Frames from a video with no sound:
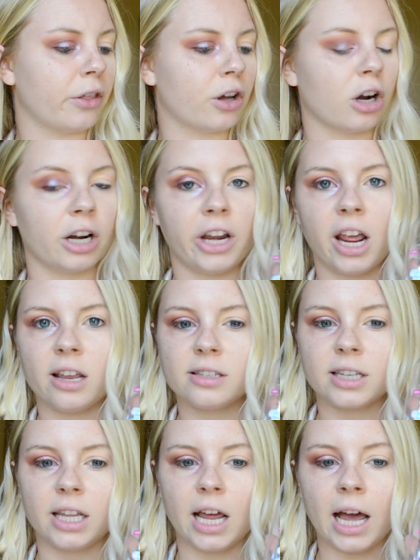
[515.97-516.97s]
the Garnier
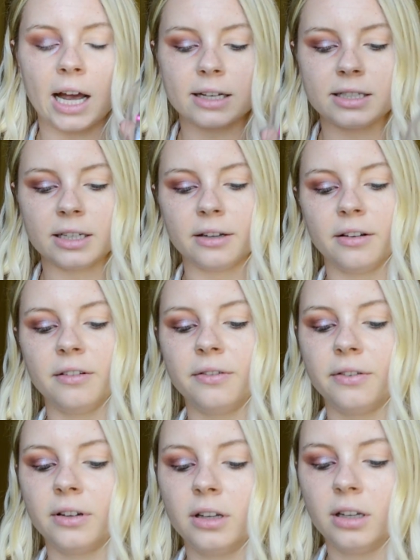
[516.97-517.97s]
Skin
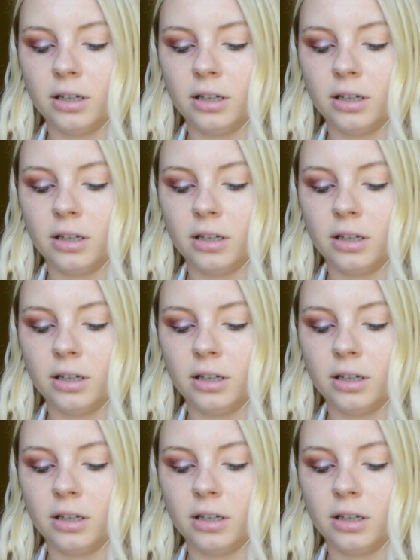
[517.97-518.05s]
Active,